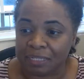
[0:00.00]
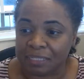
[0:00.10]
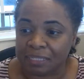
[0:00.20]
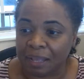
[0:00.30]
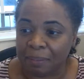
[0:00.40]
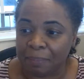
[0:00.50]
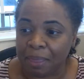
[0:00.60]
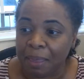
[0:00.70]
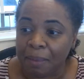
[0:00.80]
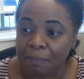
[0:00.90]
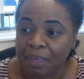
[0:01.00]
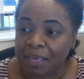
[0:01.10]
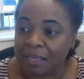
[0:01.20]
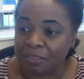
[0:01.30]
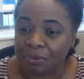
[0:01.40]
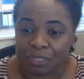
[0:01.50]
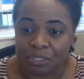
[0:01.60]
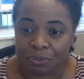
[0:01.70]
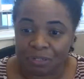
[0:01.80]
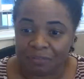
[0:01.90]
is making the
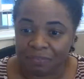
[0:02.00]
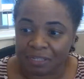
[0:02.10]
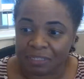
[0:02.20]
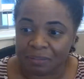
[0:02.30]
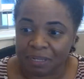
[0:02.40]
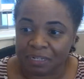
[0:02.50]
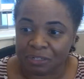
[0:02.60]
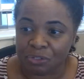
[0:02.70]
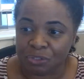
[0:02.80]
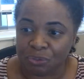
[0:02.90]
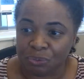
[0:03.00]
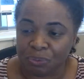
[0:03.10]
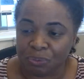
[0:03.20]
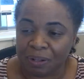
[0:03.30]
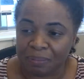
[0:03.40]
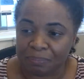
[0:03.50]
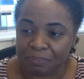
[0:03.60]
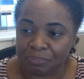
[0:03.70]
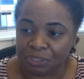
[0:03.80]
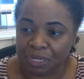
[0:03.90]
resource investment into
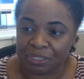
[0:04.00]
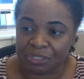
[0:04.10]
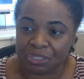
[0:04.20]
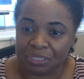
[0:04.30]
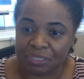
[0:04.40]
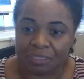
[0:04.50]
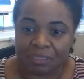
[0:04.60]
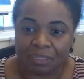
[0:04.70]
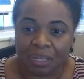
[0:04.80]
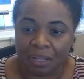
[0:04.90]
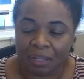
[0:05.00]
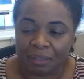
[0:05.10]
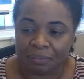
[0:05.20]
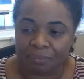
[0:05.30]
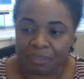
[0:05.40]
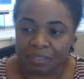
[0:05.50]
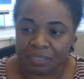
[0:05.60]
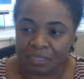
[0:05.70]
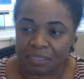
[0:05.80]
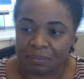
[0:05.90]
changing
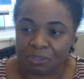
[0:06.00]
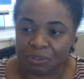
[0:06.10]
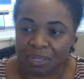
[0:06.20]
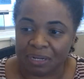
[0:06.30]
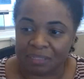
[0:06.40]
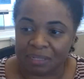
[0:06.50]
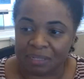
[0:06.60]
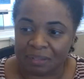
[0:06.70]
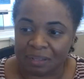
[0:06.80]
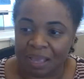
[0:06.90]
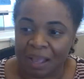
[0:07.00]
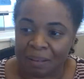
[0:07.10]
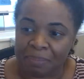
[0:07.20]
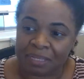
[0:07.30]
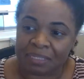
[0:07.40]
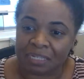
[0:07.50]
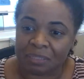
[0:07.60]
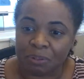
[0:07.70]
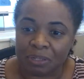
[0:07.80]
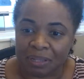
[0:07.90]
the system so that it can be
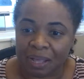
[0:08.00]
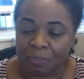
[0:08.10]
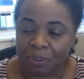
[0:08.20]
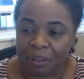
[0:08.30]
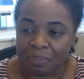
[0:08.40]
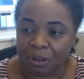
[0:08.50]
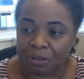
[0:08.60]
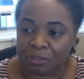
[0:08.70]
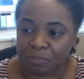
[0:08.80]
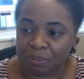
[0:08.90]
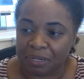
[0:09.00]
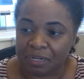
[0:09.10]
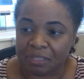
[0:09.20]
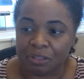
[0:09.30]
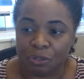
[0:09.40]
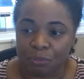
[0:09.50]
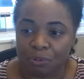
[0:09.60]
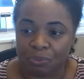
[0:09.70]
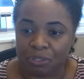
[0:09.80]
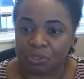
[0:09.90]
accessible in that way, but also putting in the
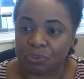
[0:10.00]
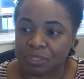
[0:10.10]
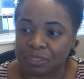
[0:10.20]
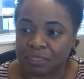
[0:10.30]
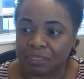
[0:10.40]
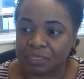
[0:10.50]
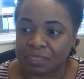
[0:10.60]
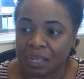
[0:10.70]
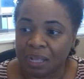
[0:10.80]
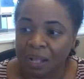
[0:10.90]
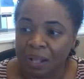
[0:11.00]
human resources.